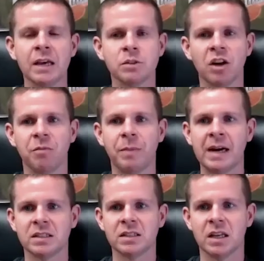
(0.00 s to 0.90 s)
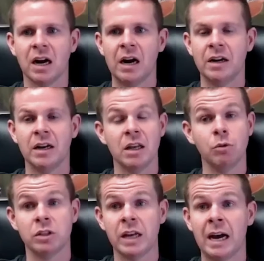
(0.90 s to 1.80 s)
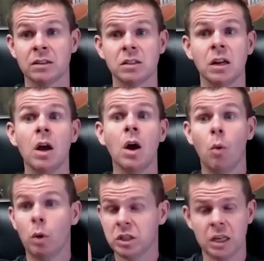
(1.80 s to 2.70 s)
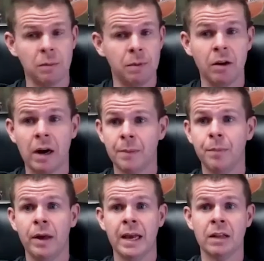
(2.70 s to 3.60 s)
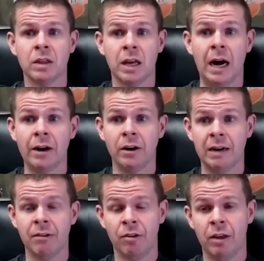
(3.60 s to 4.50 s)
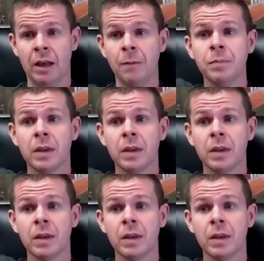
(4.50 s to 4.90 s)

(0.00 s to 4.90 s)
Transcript: himself back to the Garden, and he was asked, "What's it going to be like playing at the Garden and everything?"